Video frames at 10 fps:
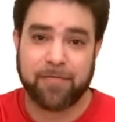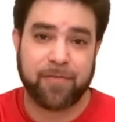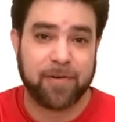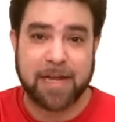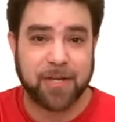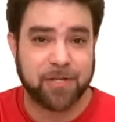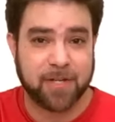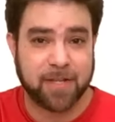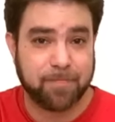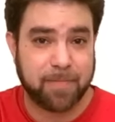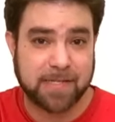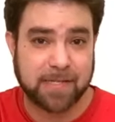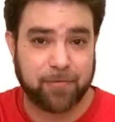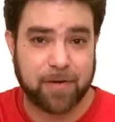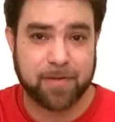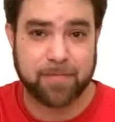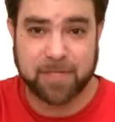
a variation on the basic rhythm.